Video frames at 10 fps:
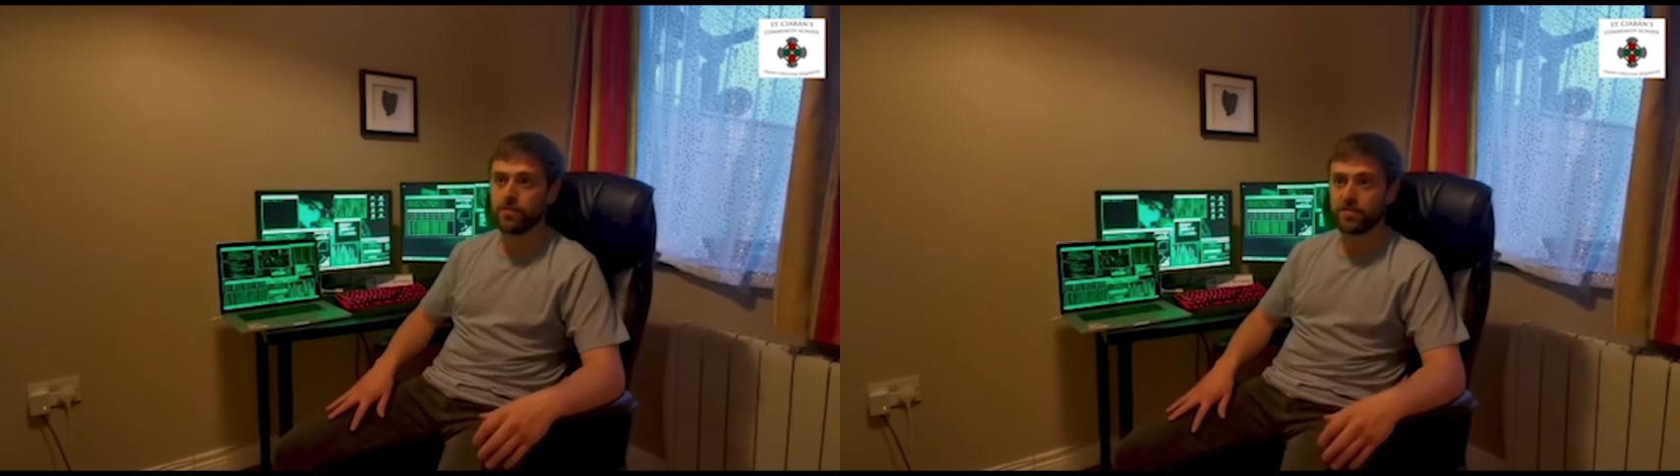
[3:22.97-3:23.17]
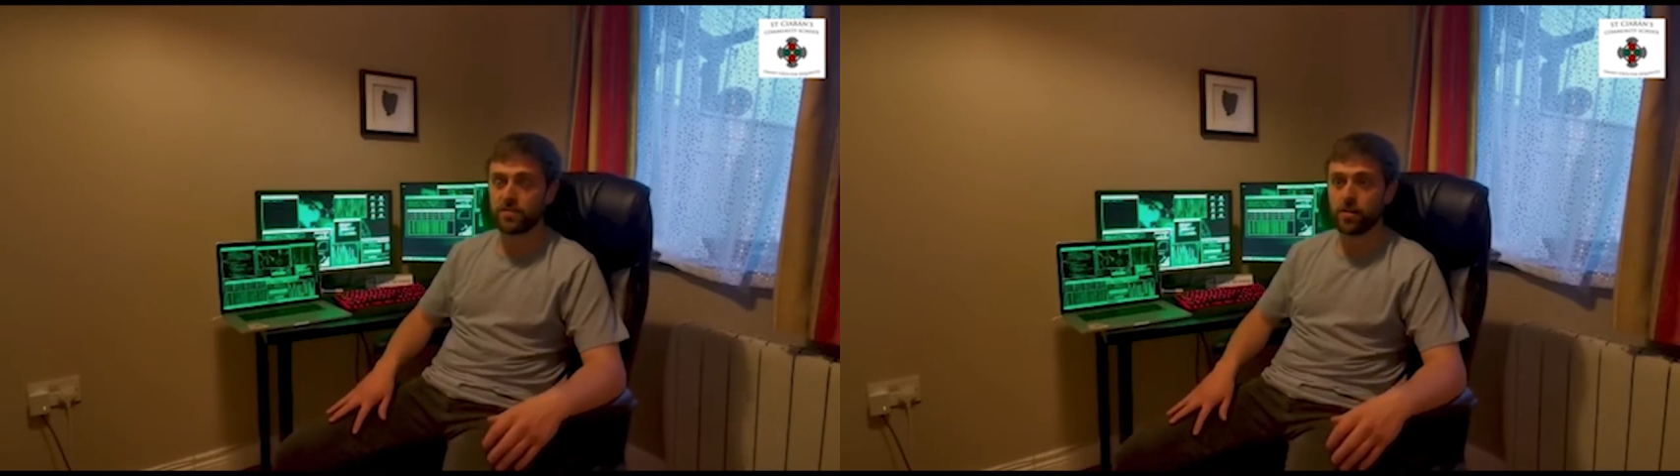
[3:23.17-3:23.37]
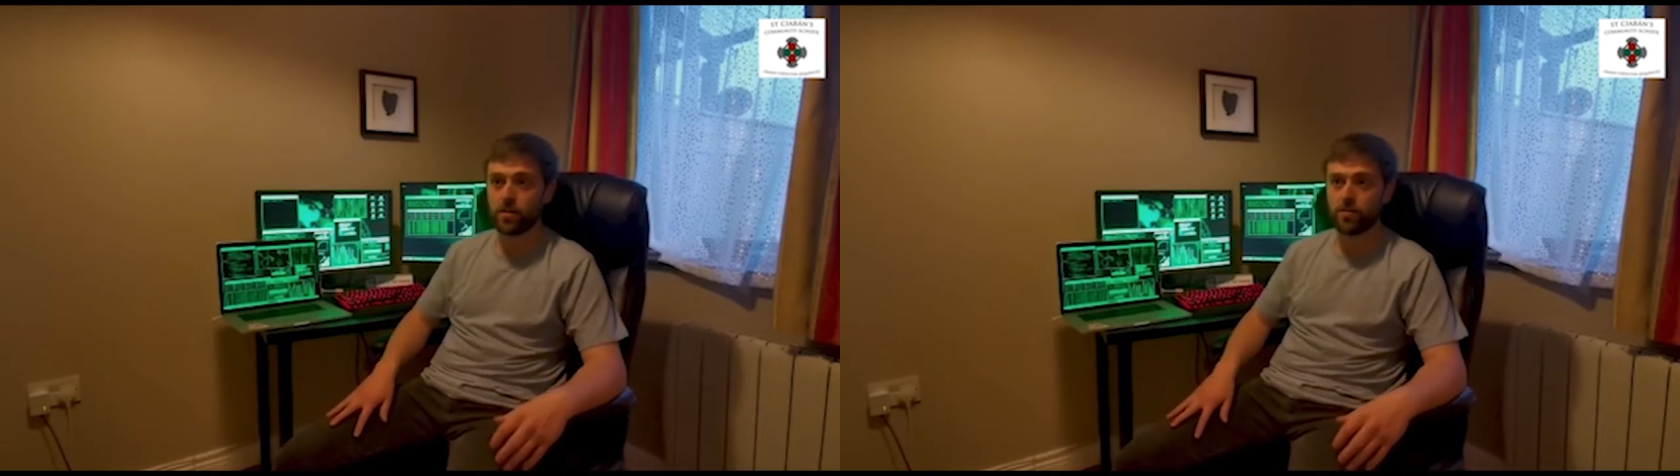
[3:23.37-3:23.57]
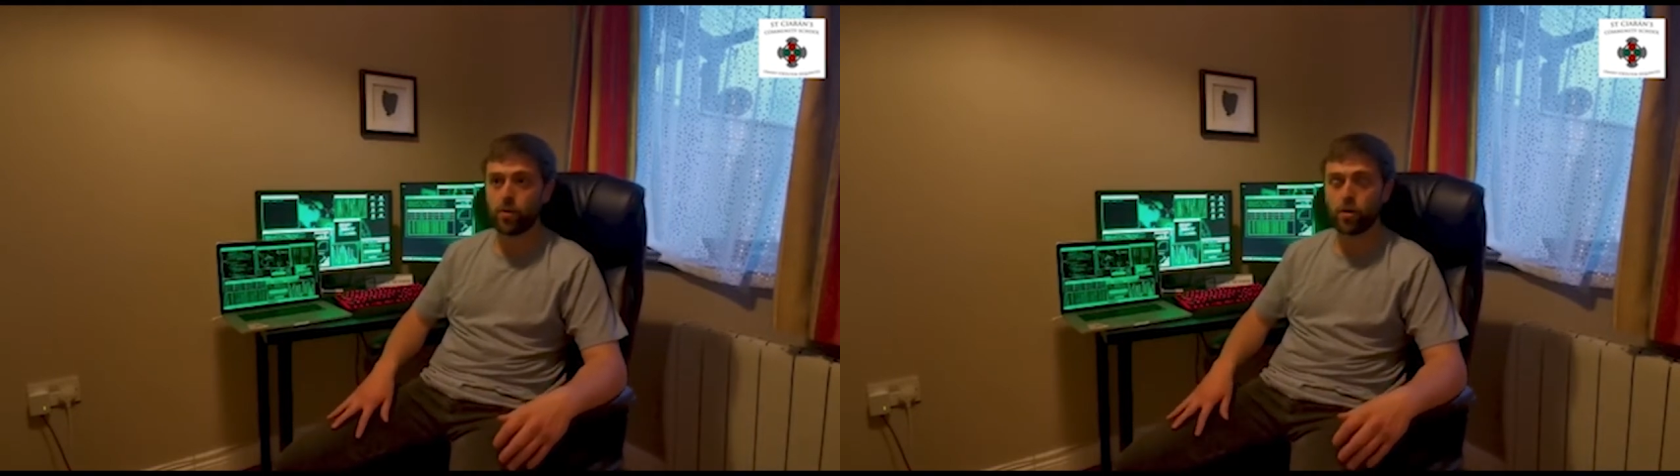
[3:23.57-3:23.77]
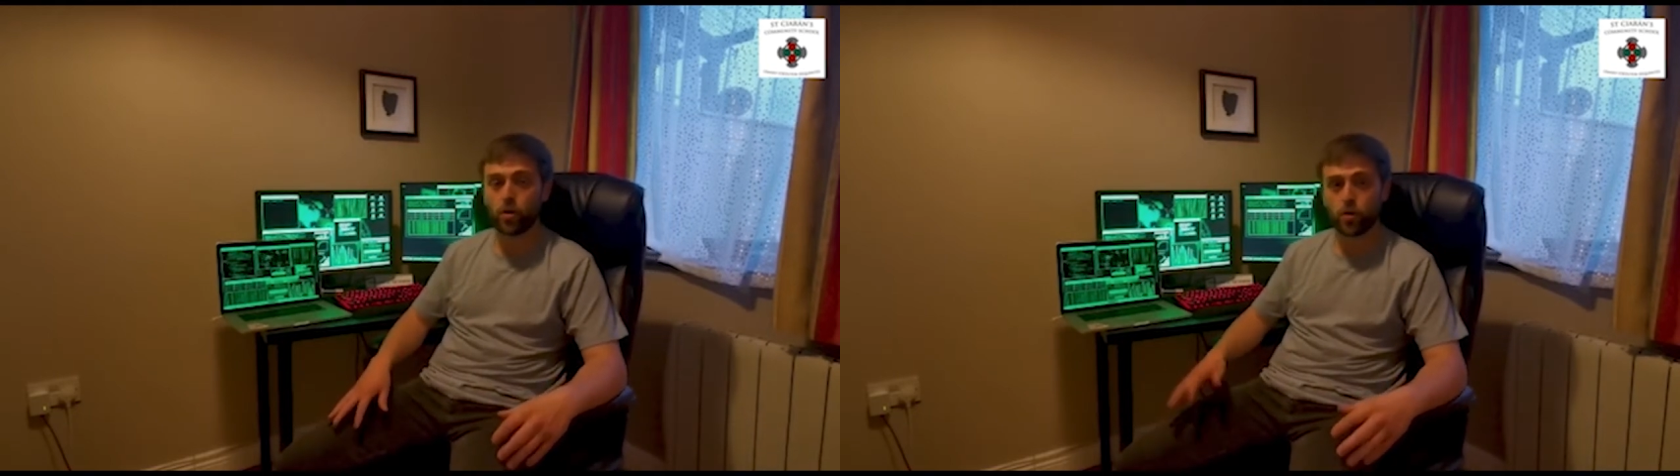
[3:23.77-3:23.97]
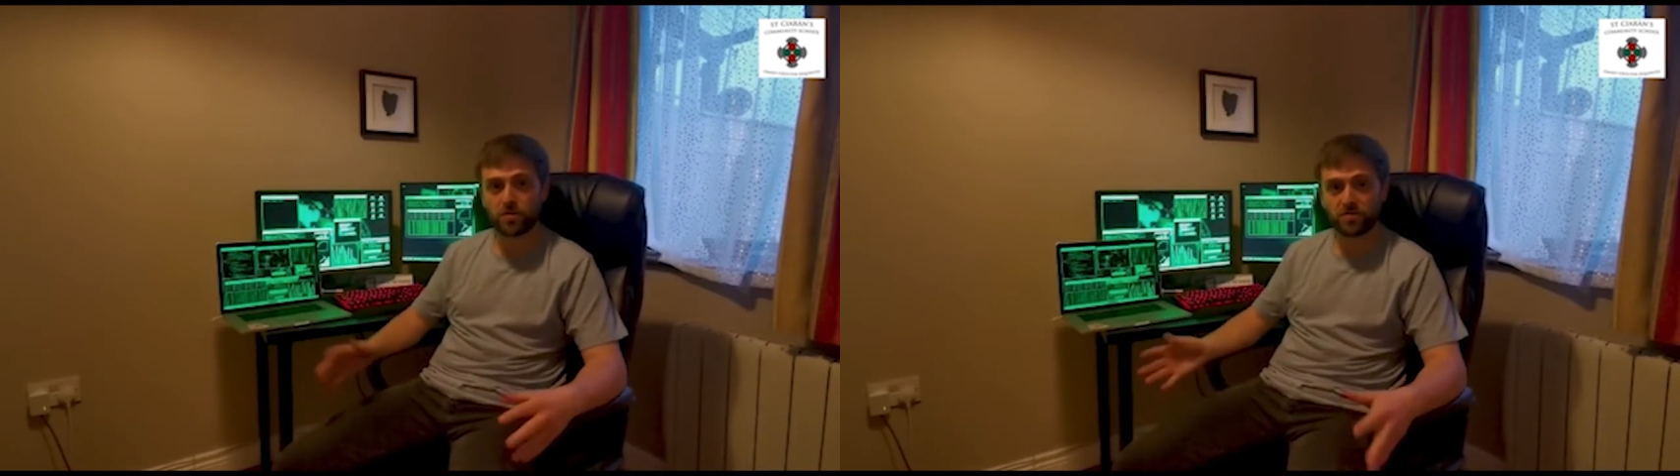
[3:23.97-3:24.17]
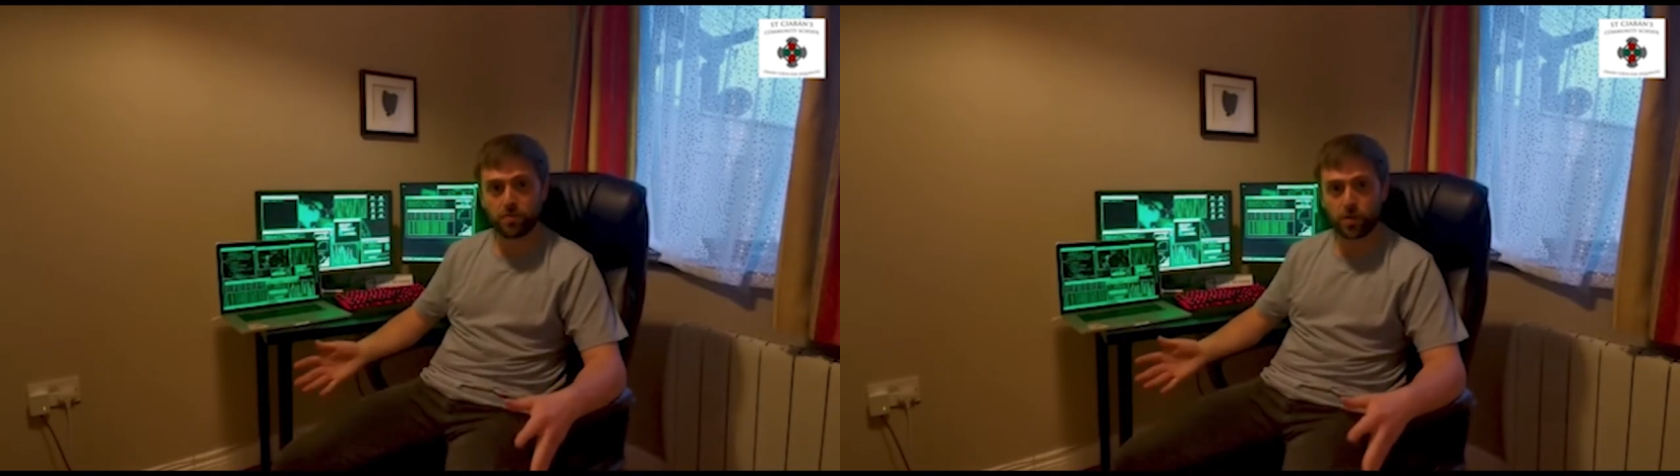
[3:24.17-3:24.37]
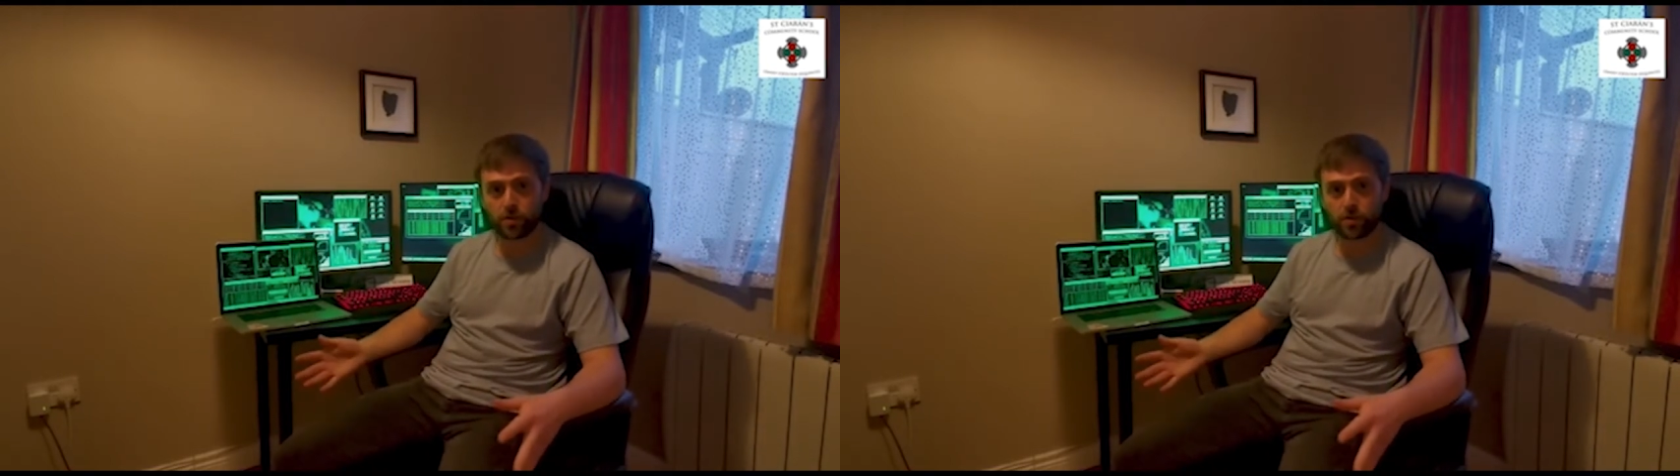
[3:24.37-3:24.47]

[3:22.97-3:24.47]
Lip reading: decide what courses would